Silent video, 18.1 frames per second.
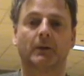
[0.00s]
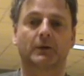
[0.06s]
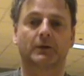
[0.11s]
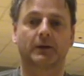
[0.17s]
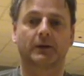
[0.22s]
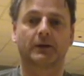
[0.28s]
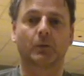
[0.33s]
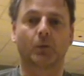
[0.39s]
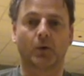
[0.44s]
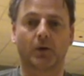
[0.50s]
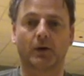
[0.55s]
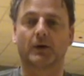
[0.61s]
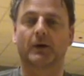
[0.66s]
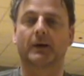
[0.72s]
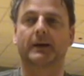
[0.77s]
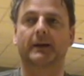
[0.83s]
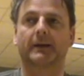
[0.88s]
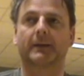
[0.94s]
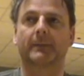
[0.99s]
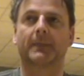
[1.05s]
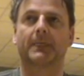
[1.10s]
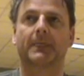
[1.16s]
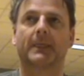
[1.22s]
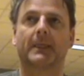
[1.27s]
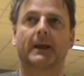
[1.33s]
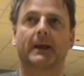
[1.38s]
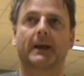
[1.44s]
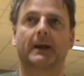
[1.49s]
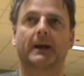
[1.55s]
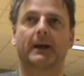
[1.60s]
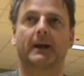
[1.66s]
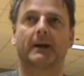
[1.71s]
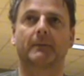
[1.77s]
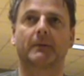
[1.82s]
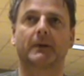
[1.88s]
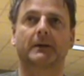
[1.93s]
we're trying to work on here.
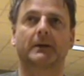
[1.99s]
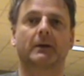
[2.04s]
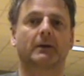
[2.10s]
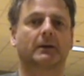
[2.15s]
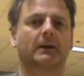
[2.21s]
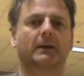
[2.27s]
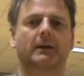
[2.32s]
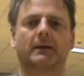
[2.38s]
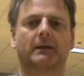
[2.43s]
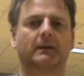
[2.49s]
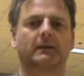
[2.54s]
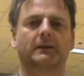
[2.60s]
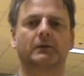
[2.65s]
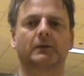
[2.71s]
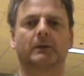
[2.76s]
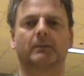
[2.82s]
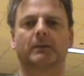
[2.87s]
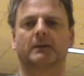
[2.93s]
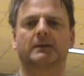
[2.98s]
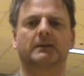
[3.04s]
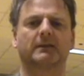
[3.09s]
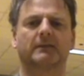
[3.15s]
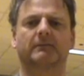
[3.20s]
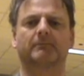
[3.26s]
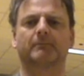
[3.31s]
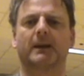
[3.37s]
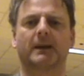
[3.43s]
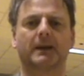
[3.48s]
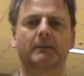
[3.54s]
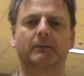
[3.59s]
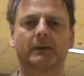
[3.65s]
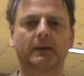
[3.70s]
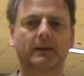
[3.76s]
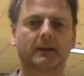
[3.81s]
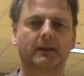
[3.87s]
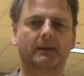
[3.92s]
And yoga is all about sort of belly
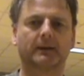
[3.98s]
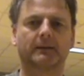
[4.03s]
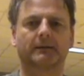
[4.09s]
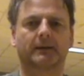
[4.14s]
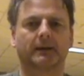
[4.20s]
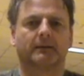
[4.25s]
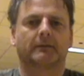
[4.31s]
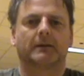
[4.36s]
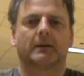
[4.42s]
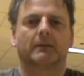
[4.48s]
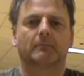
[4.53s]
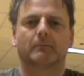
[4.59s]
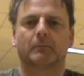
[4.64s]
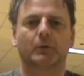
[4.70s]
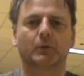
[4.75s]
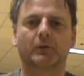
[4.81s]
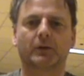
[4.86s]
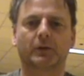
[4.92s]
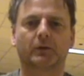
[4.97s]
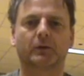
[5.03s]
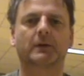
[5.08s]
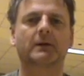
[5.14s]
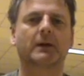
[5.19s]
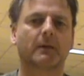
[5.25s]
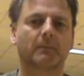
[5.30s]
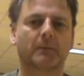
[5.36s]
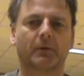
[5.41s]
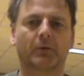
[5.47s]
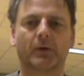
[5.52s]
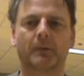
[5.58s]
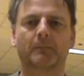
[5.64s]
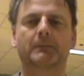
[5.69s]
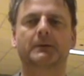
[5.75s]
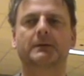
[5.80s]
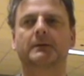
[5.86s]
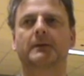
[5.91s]
breathing and, you know, don't move your upper
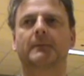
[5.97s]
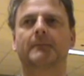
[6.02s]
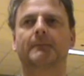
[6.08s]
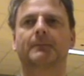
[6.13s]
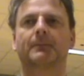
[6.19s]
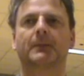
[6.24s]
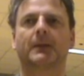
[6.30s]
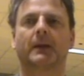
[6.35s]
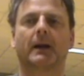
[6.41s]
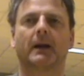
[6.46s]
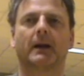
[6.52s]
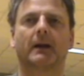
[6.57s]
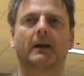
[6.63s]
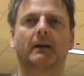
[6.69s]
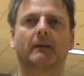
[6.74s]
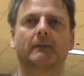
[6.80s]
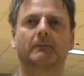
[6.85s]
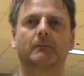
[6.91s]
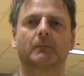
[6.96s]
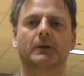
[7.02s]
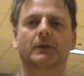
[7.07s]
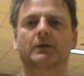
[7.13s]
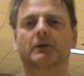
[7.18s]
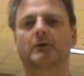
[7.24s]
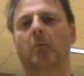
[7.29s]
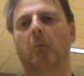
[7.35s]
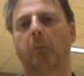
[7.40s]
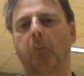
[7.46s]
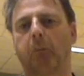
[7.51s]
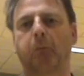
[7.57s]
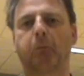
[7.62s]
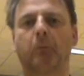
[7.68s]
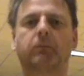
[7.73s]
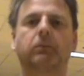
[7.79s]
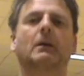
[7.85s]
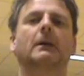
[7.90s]
ribs, which,
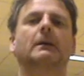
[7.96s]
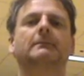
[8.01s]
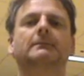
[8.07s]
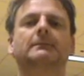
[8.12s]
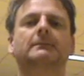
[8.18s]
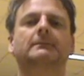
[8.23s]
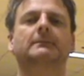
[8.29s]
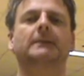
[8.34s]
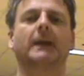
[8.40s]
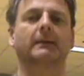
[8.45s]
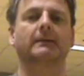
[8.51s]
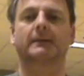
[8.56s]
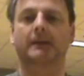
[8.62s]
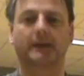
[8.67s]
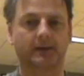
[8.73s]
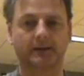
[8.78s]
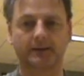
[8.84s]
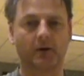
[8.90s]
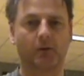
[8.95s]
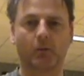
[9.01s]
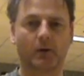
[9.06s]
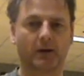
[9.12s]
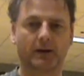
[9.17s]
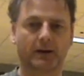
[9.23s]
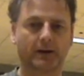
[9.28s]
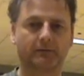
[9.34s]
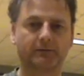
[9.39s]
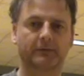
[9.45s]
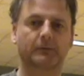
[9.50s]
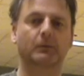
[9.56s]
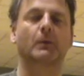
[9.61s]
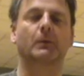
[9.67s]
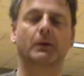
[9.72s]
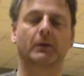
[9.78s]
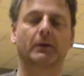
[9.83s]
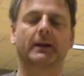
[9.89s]
you know, is not working for
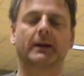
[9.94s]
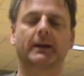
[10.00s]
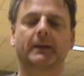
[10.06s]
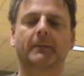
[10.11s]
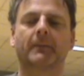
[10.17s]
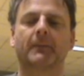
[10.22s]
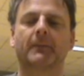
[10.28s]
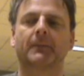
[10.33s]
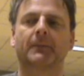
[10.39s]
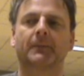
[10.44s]
what we're doing here.